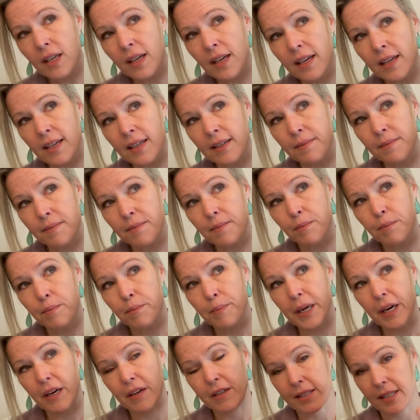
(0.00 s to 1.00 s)
um,
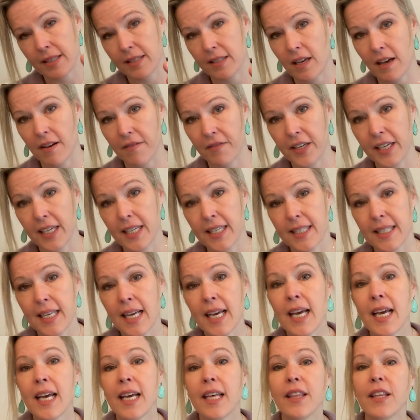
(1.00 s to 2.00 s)
Barrett's esophagus,
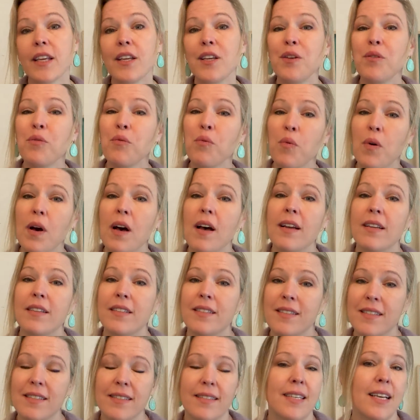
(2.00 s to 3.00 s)
then you
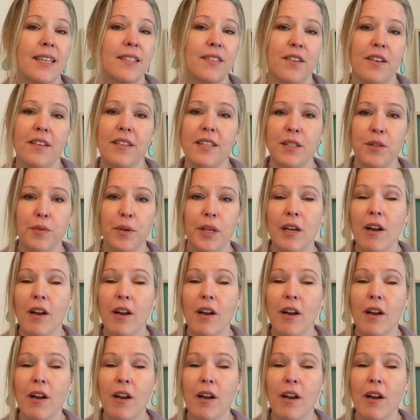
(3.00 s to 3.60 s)
want to discuss all this.